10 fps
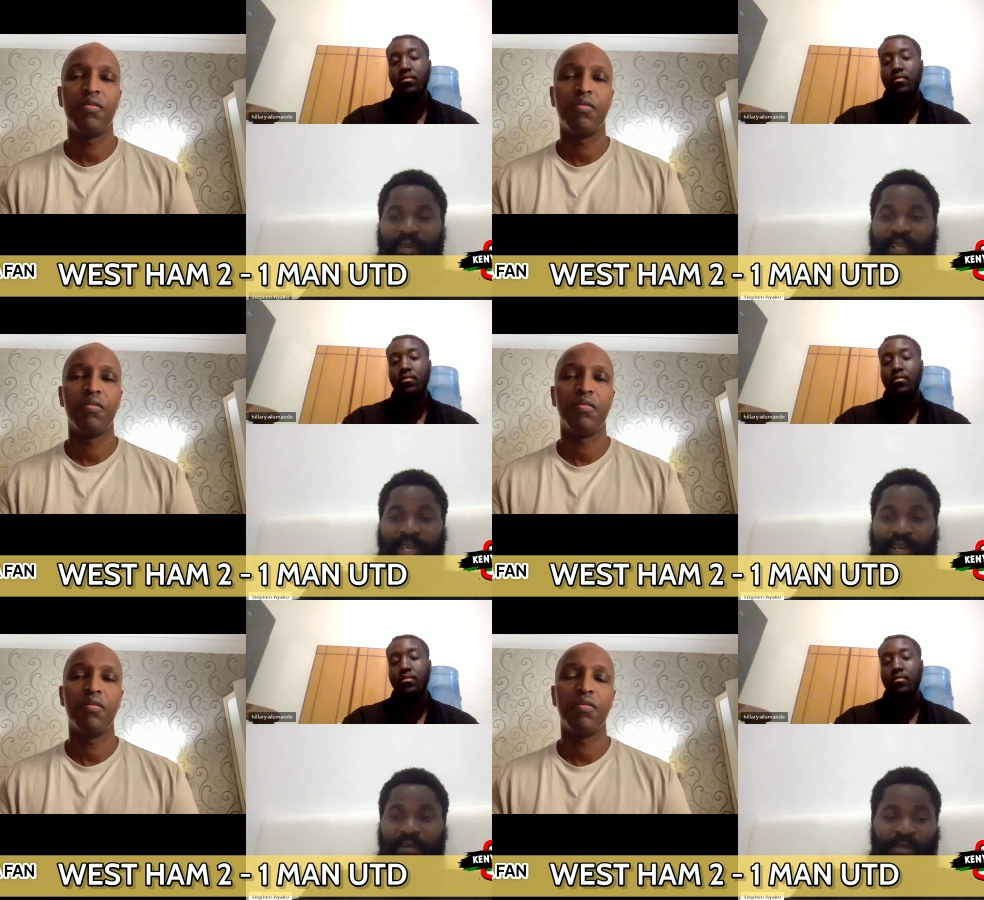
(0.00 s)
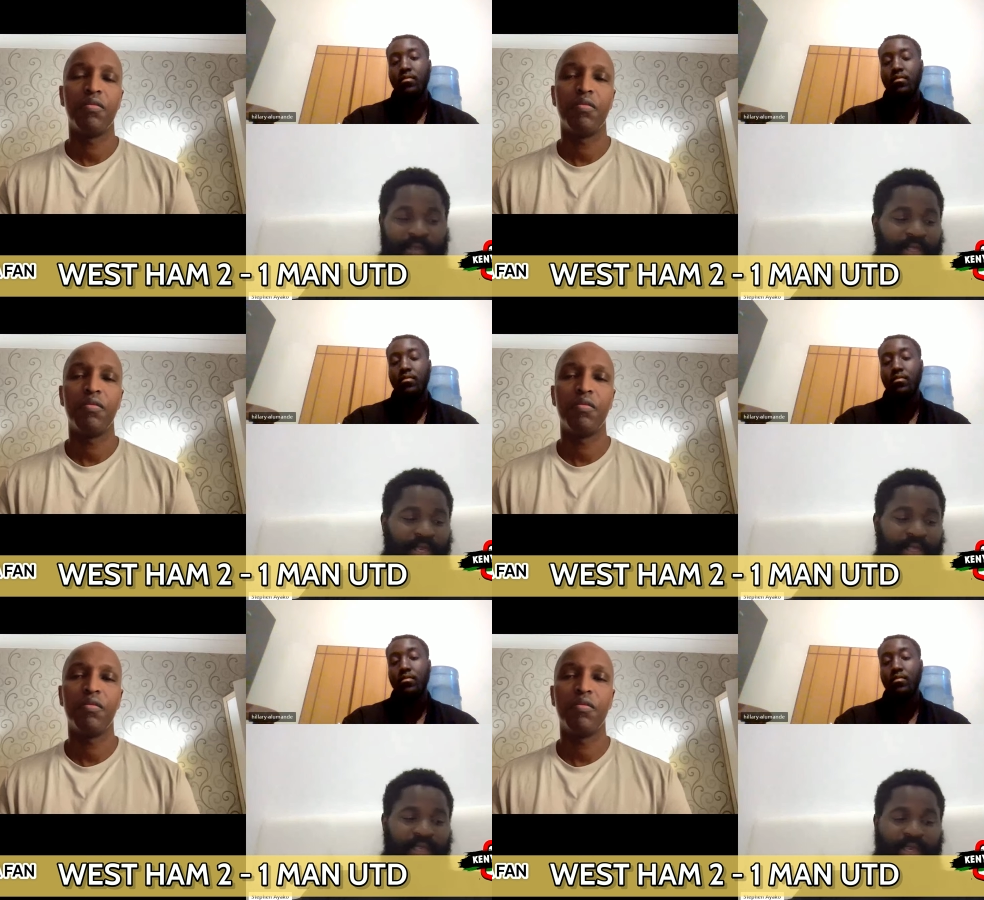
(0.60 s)
Speaker 1: right now in
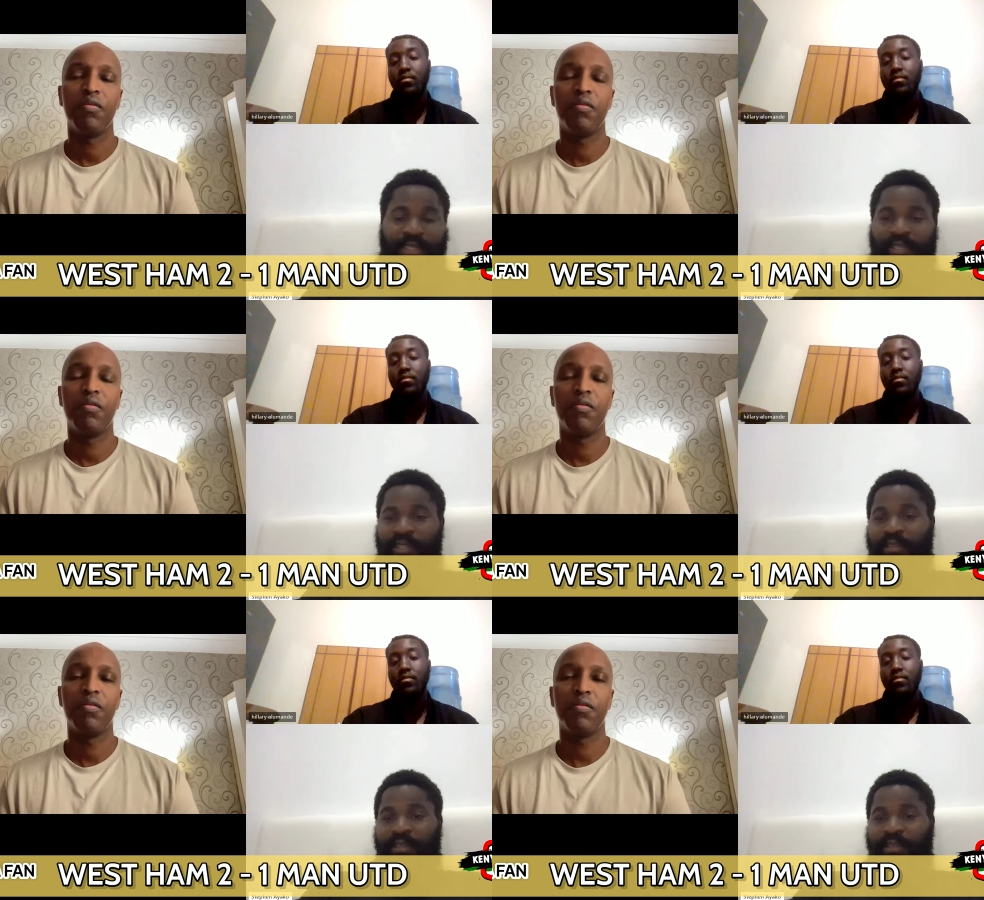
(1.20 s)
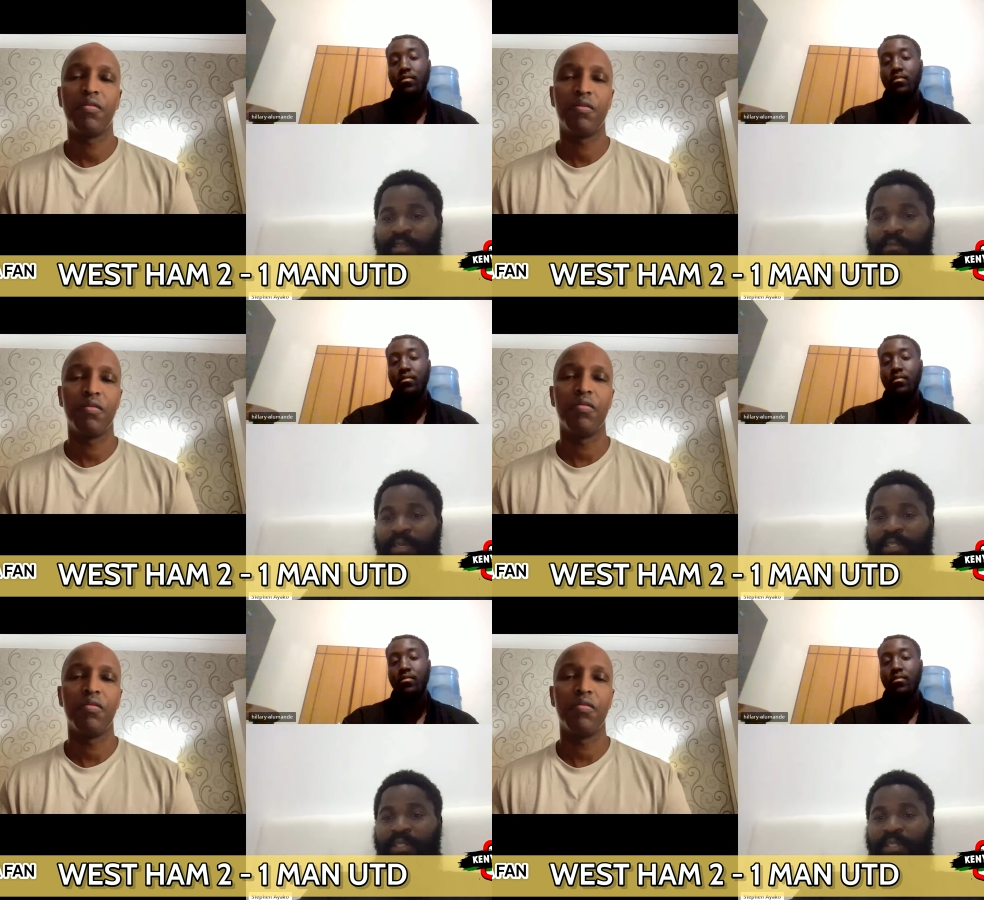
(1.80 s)
the in the in the in the in the